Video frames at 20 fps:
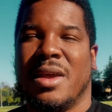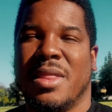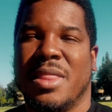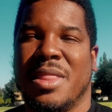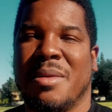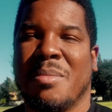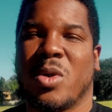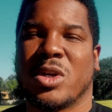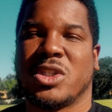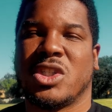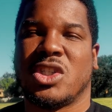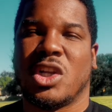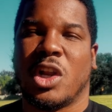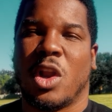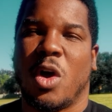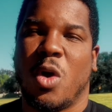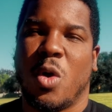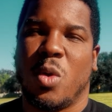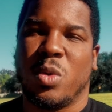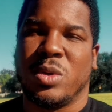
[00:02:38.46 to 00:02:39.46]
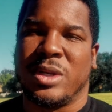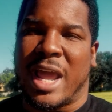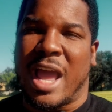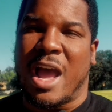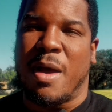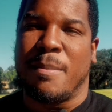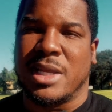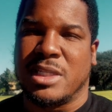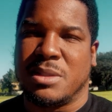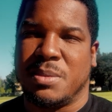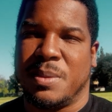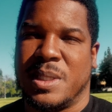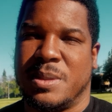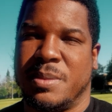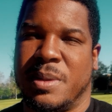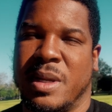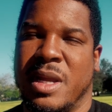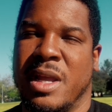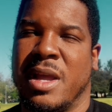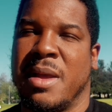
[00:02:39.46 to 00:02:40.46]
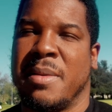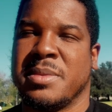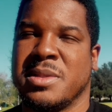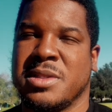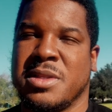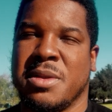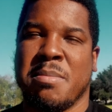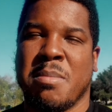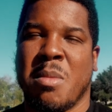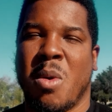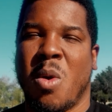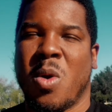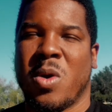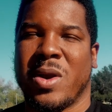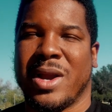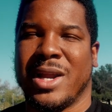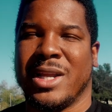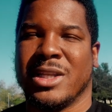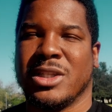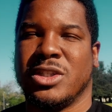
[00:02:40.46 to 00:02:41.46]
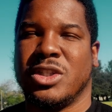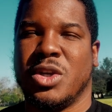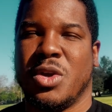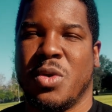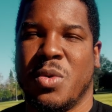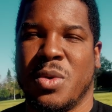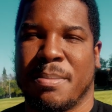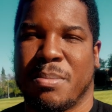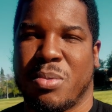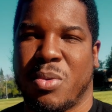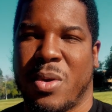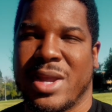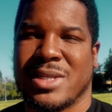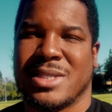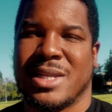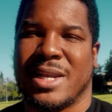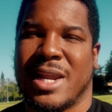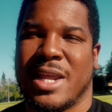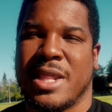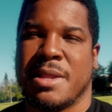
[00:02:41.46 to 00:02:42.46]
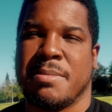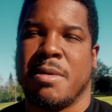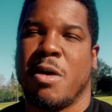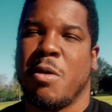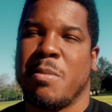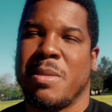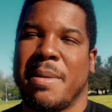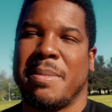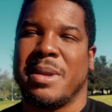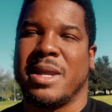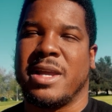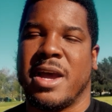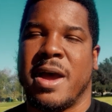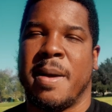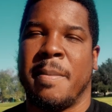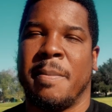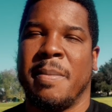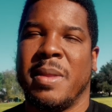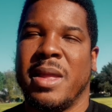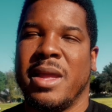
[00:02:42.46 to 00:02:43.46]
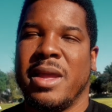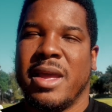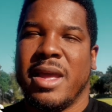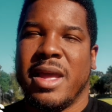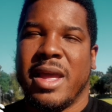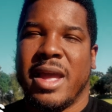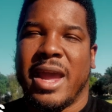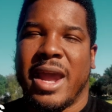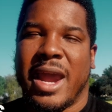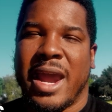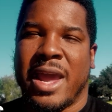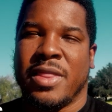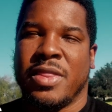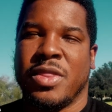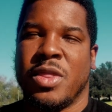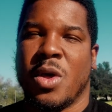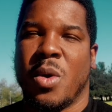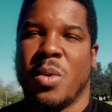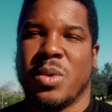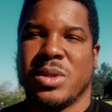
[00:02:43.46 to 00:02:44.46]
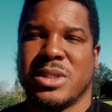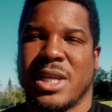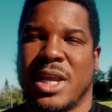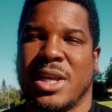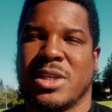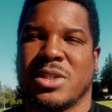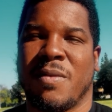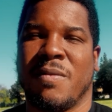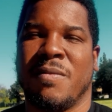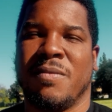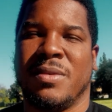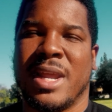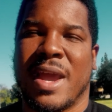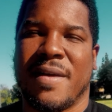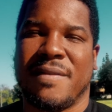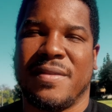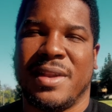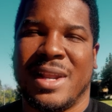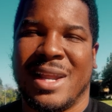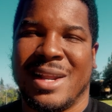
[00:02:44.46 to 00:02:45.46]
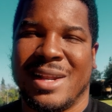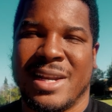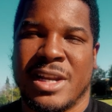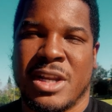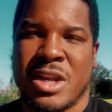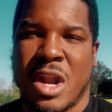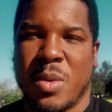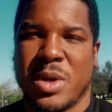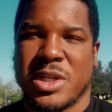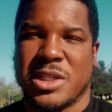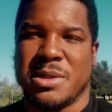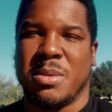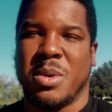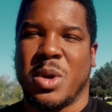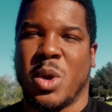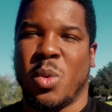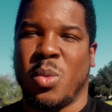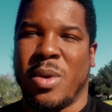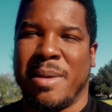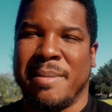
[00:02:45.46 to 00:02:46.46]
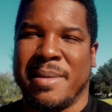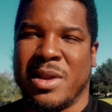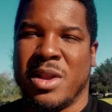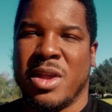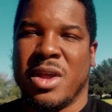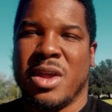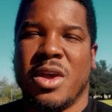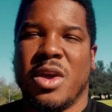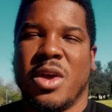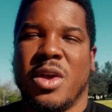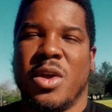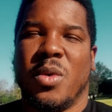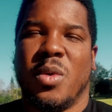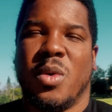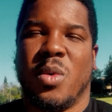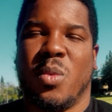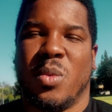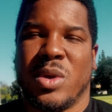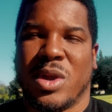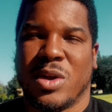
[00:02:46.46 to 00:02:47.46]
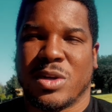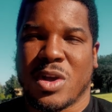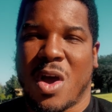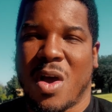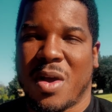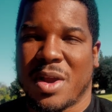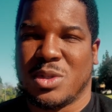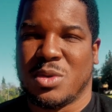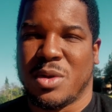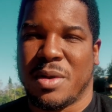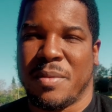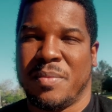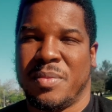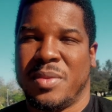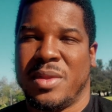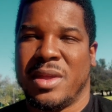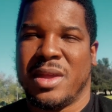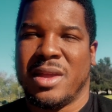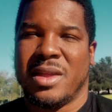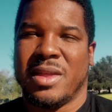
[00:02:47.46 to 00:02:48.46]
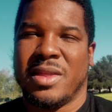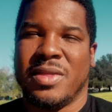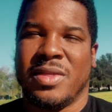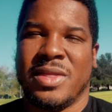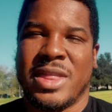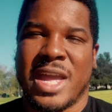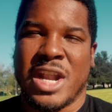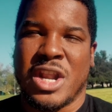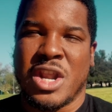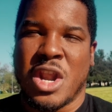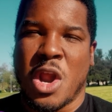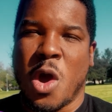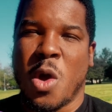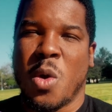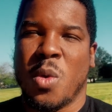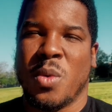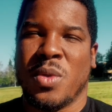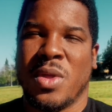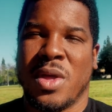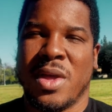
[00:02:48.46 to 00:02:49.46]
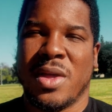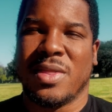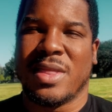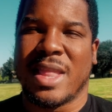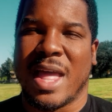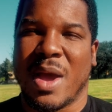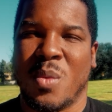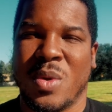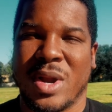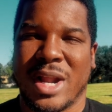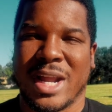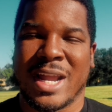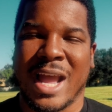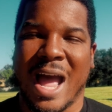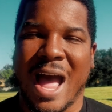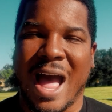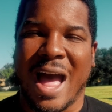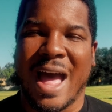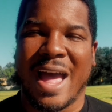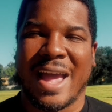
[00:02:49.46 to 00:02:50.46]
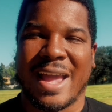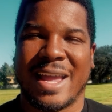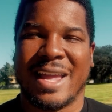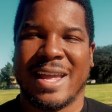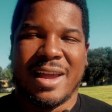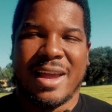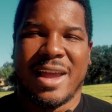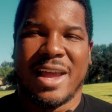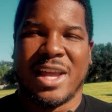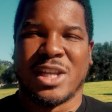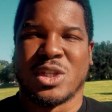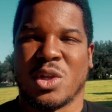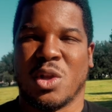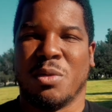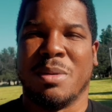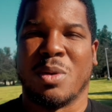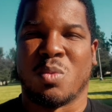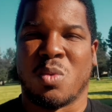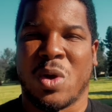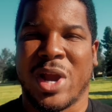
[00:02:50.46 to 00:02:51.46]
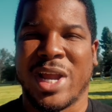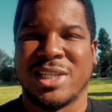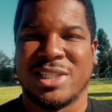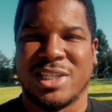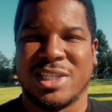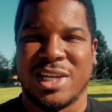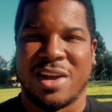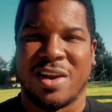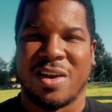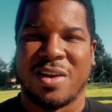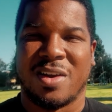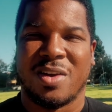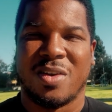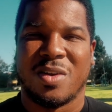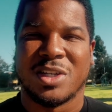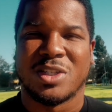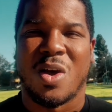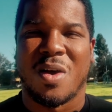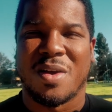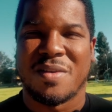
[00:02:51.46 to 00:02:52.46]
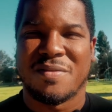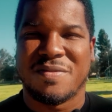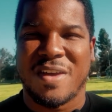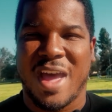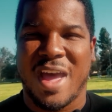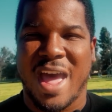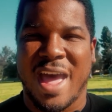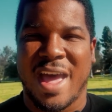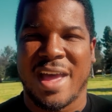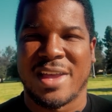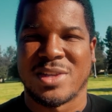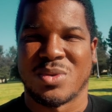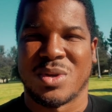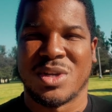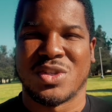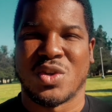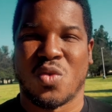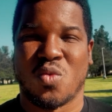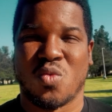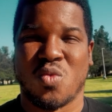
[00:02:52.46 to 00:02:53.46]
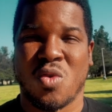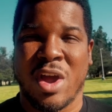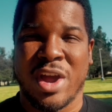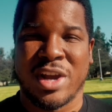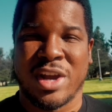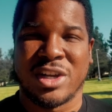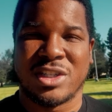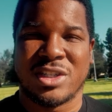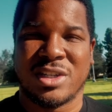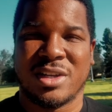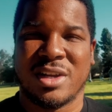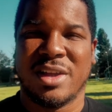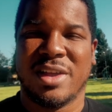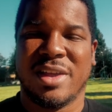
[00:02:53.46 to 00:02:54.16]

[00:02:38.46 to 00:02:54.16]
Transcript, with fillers: The more slowed down my speech becomes, the more in tune and present in the moment I become. And those things are definitely noticeable to women when you're talking to them. They know that when a guy is a little bit racier, or he's talking fast, or he's in a rush,